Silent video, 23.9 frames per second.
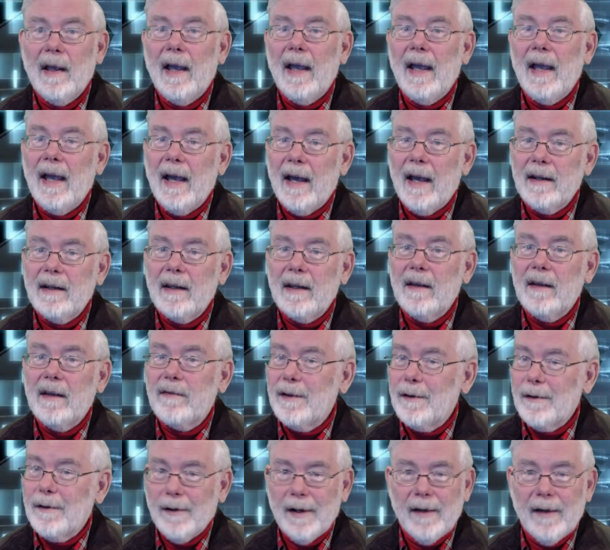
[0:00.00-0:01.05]
And if you
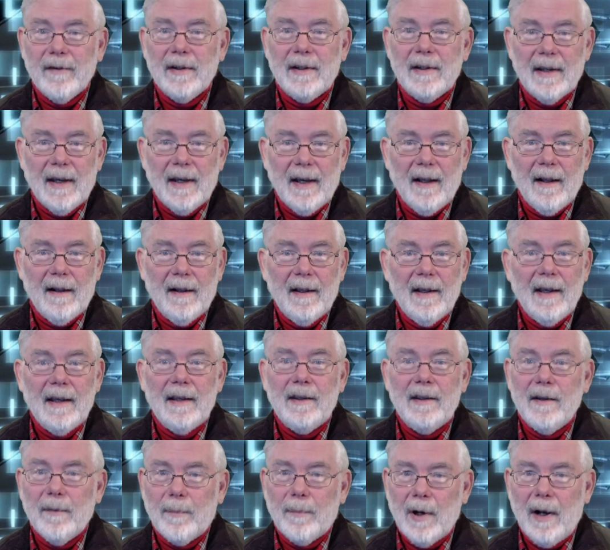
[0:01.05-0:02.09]
don't have a Dell,
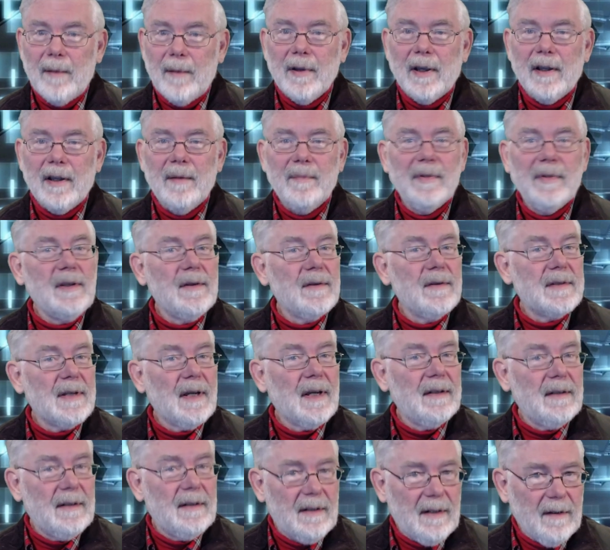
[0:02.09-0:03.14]
you're probably going to be using
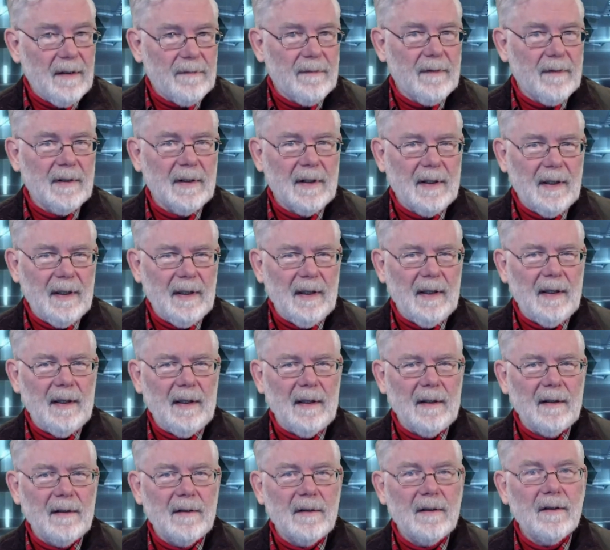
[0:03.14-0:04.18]
a different
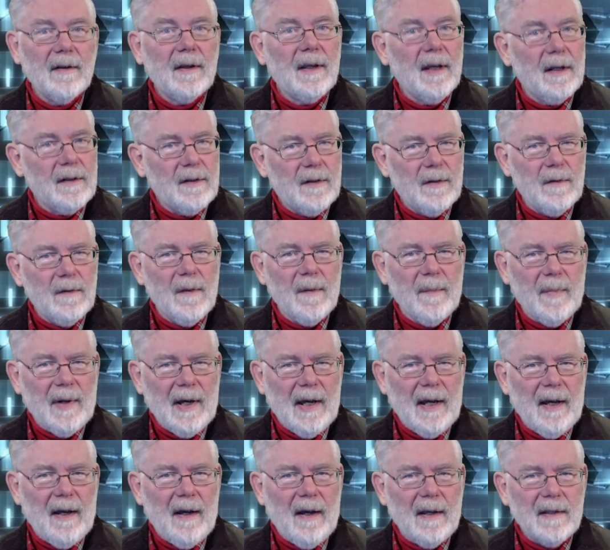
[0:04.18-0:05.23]
key to get to the
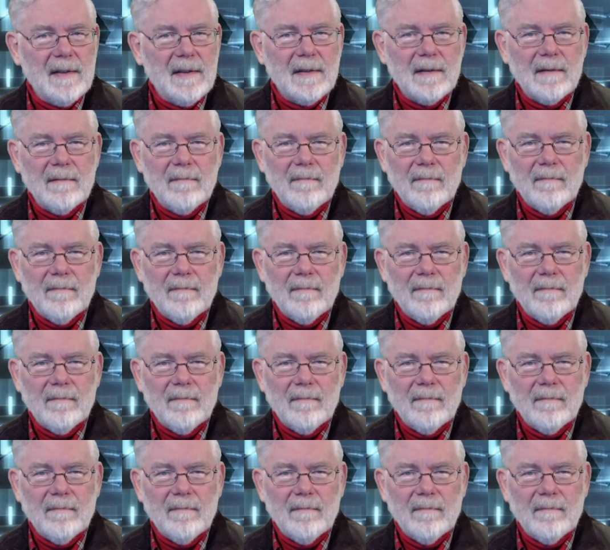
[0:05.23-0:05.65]
BIOS.